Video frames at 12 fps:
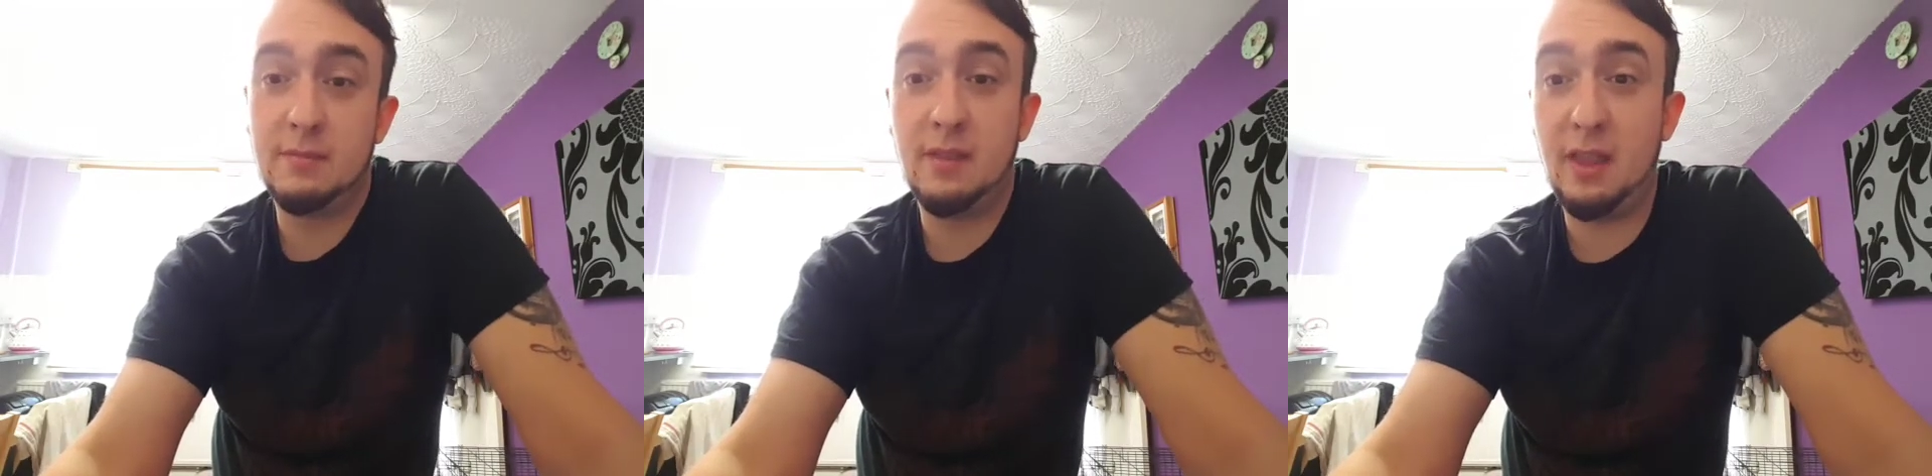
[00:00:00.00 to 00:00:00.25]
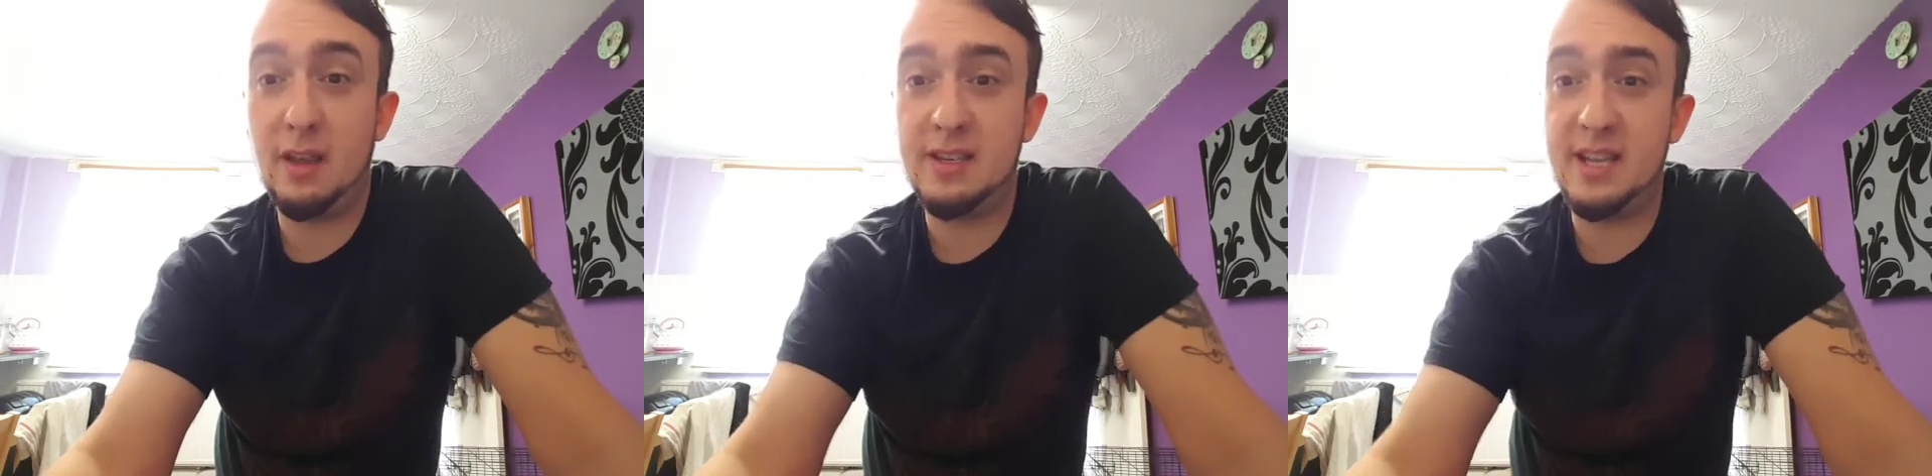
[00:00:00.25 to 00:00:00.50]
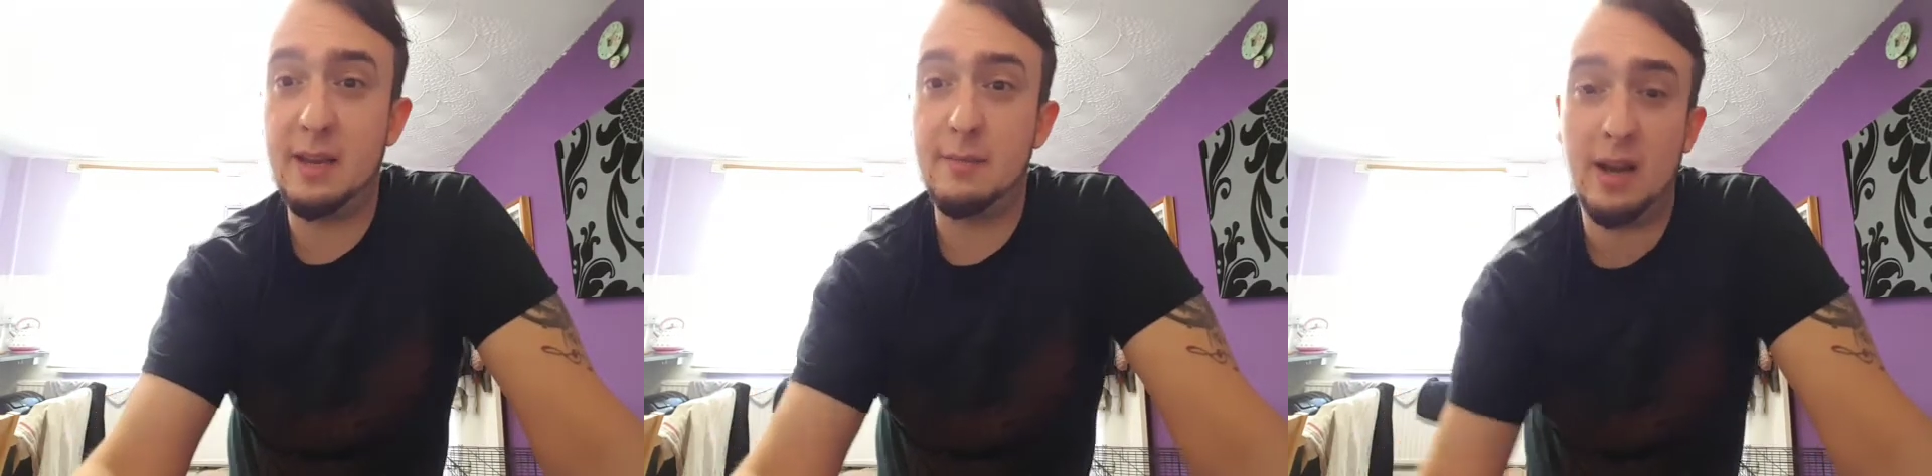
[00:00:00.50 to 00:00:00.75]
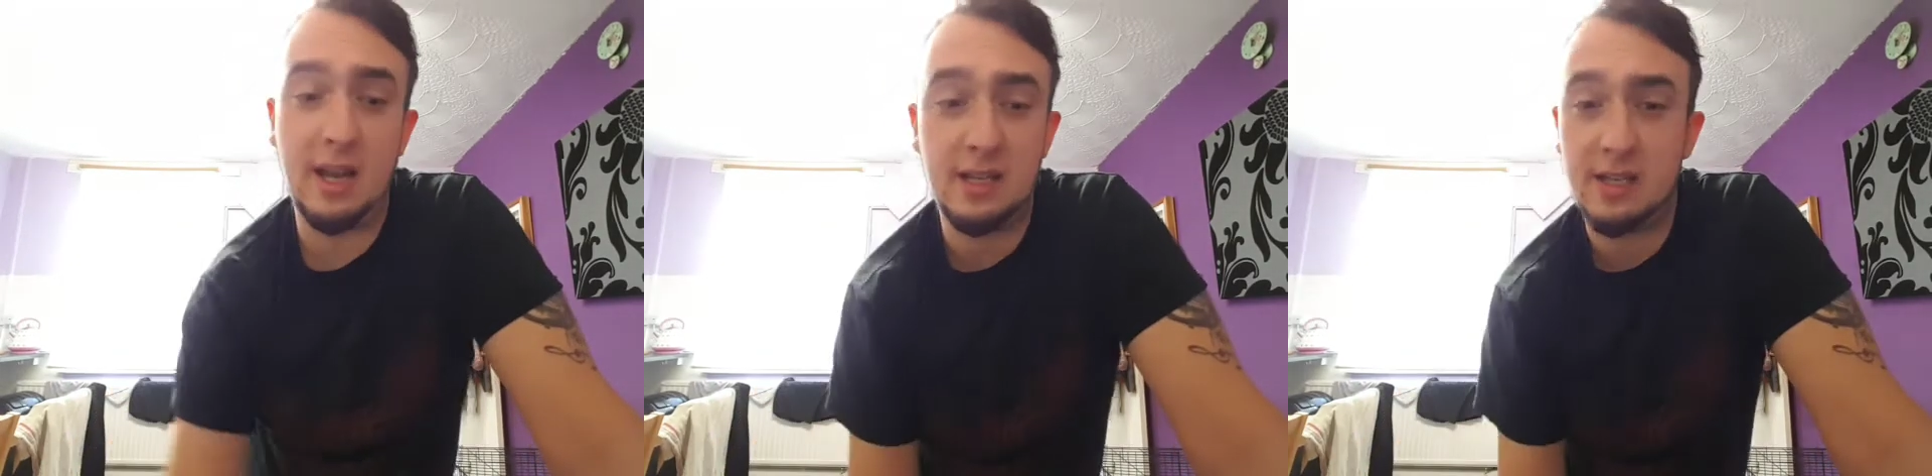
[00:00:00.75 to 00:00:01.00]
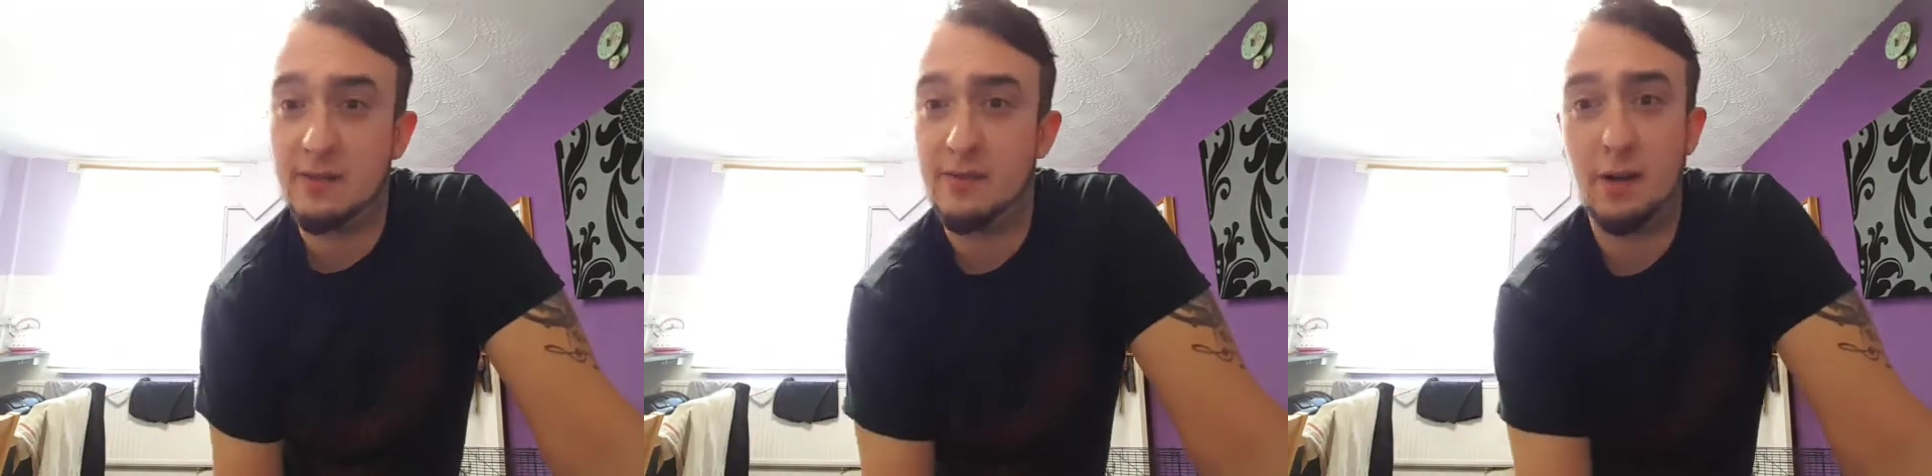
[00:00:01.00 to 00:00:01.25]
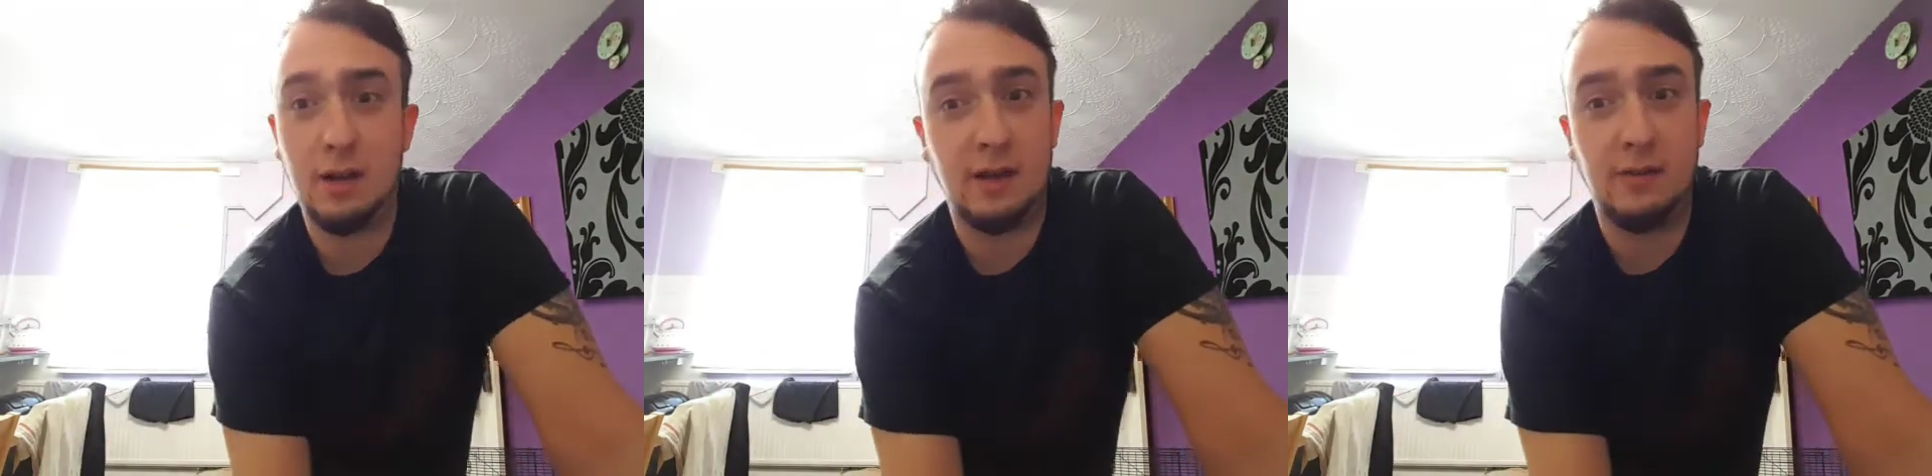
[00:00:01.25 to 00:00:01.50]
13 minutes. I
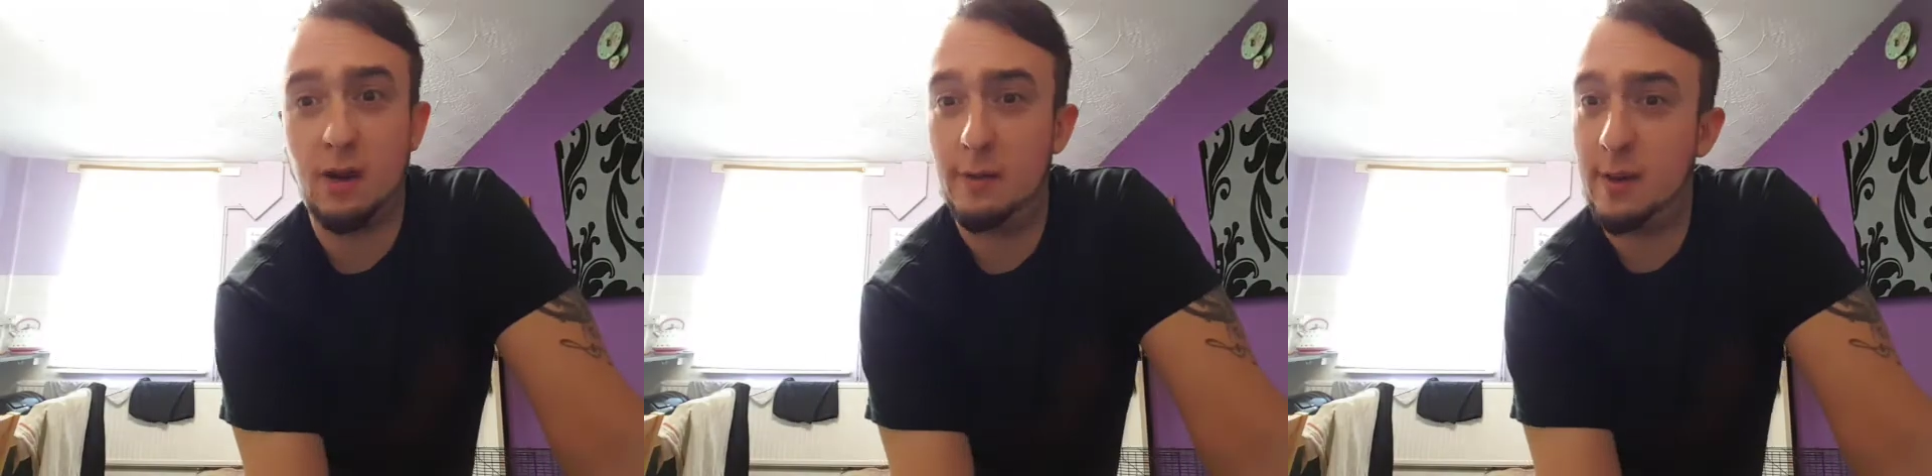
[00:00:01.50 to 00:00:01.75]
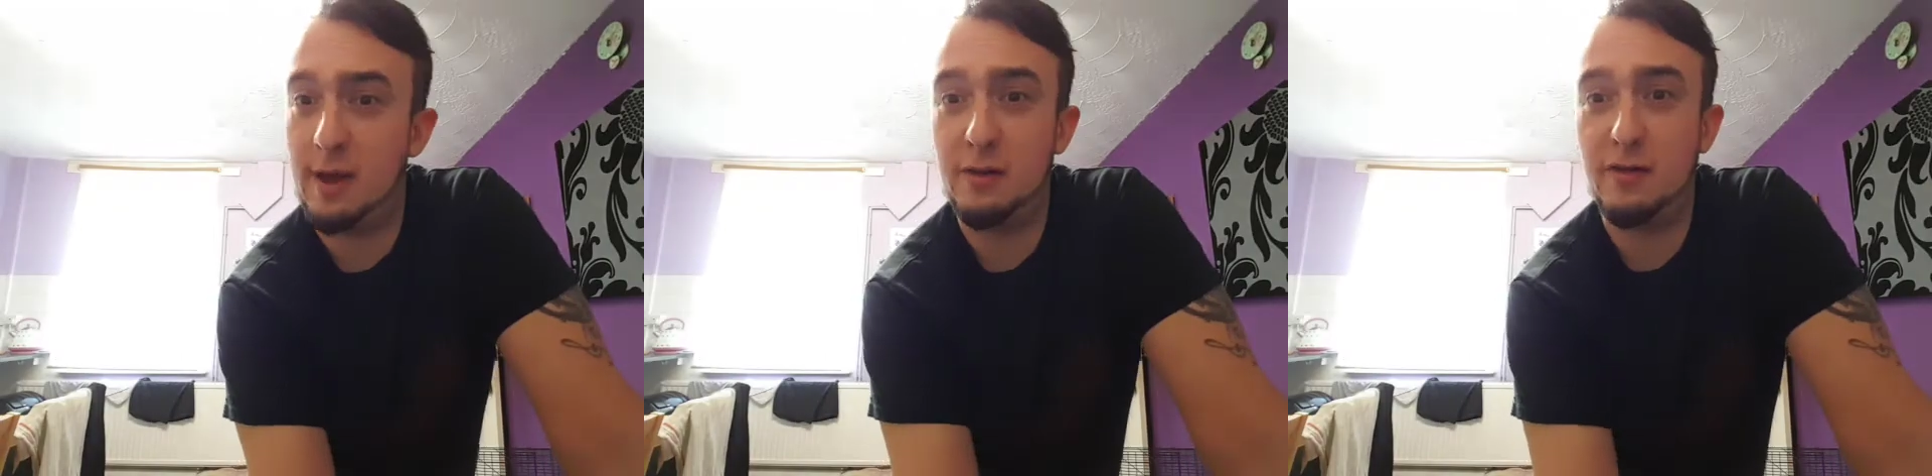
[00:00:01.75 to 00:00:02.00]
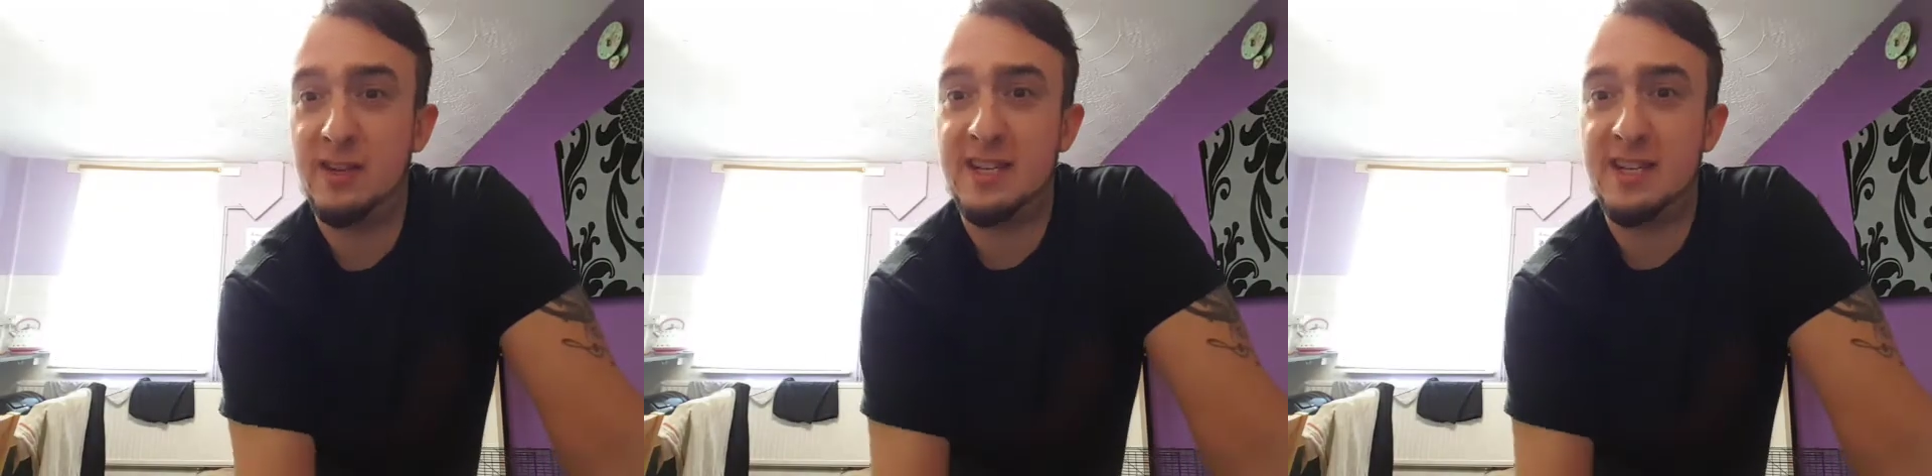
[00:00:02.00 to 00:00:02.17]
feel like I've got about another